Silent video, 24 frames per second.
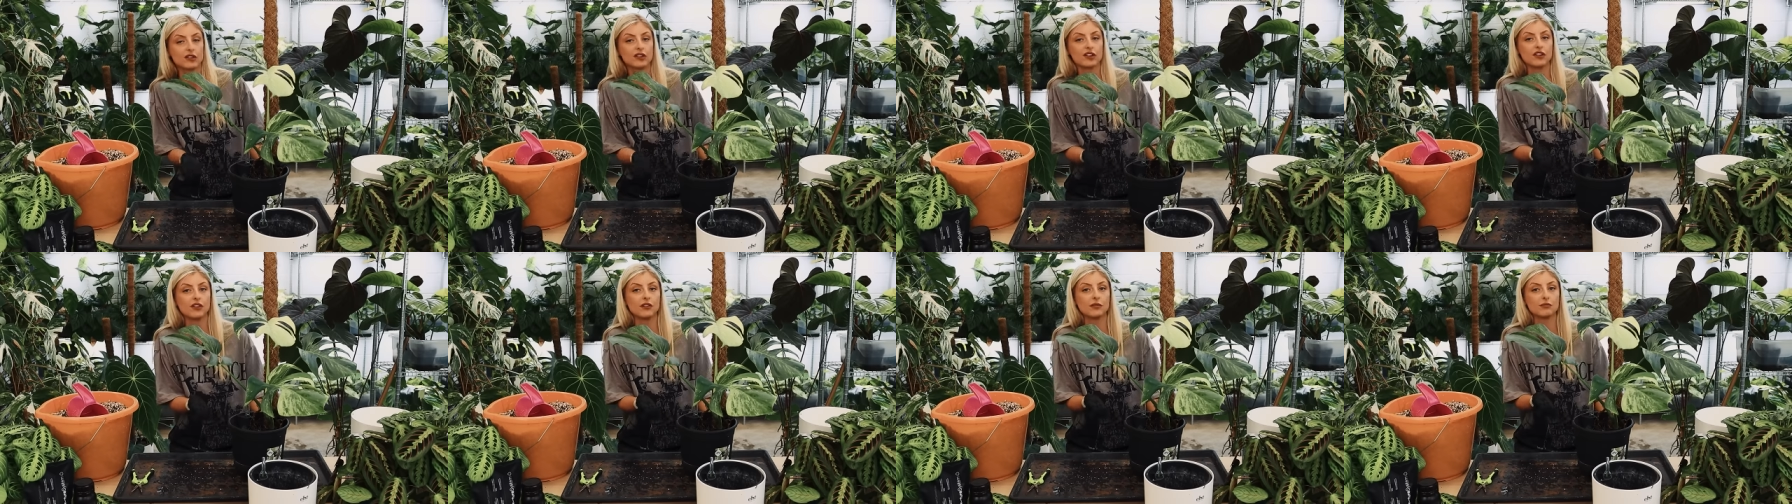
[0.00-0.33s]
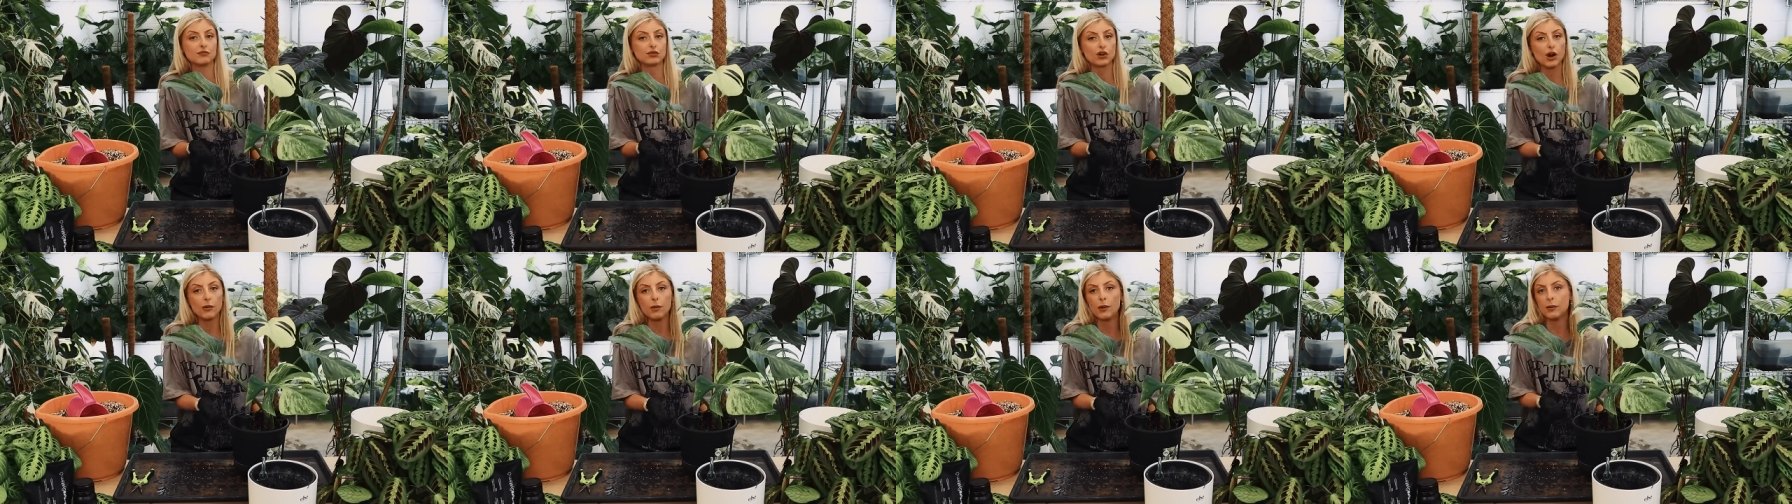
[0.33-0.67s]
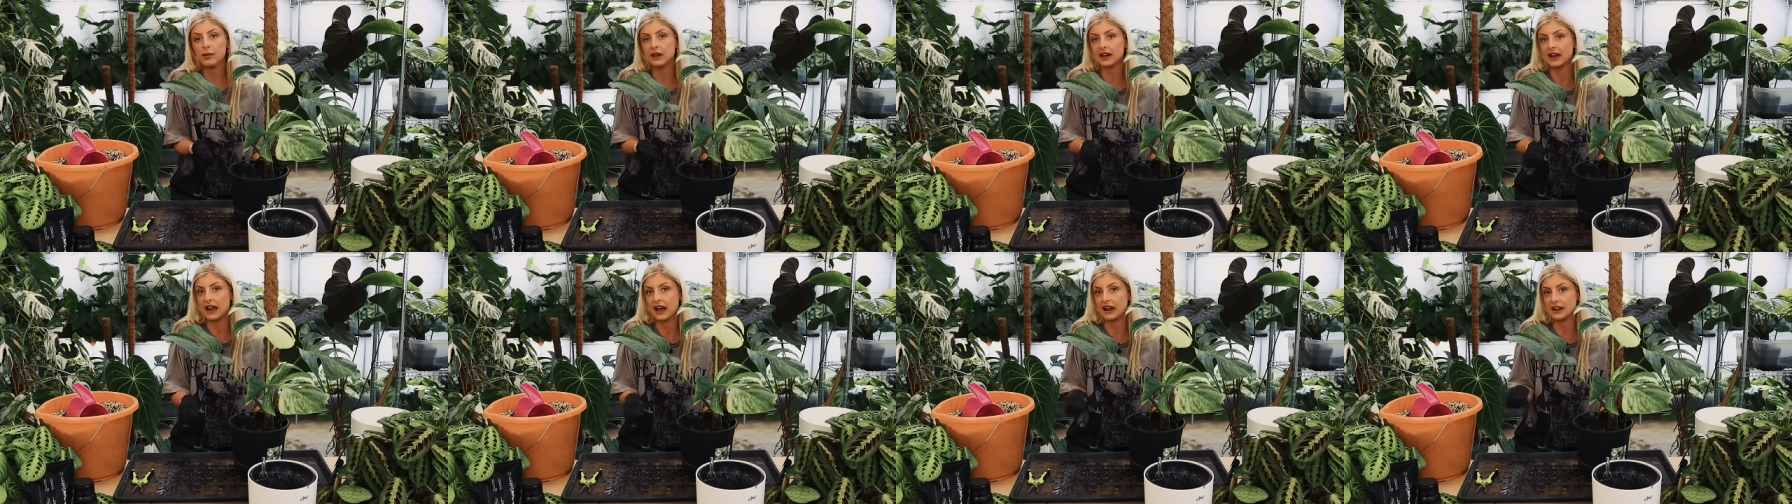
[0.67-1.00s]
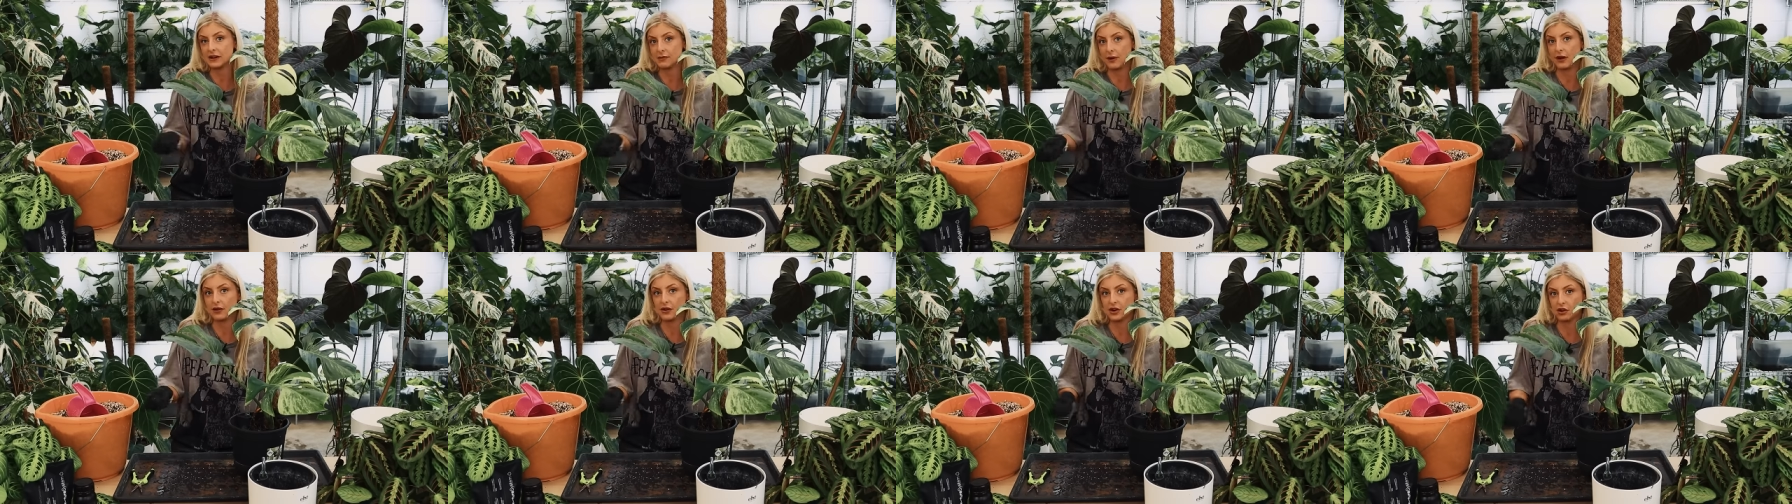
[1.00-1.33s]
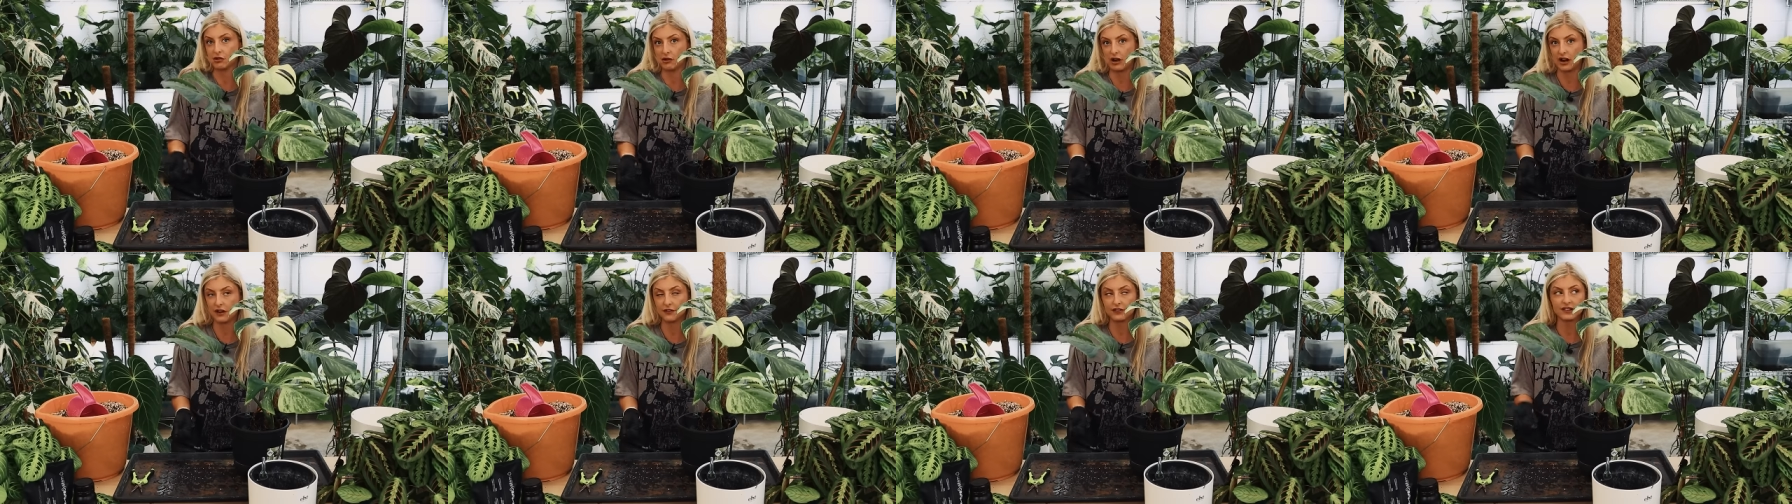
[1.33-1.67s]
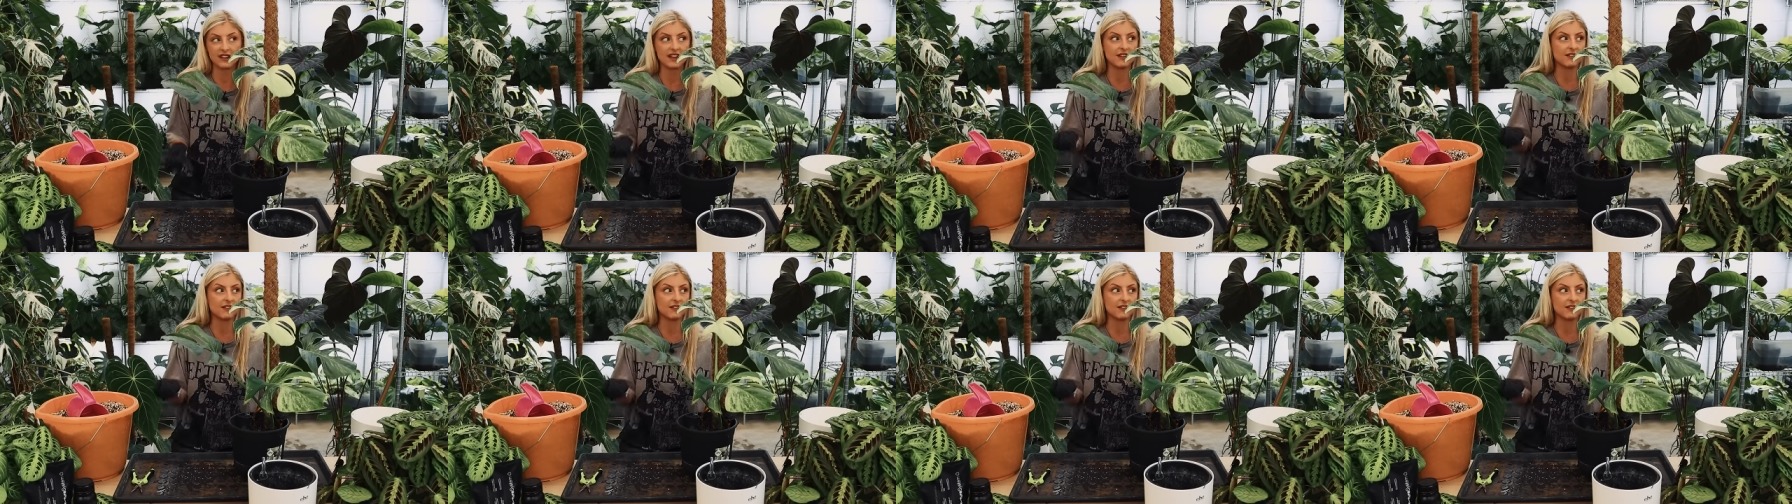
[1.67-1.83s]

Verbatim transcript: So you've probably lied about your graphs.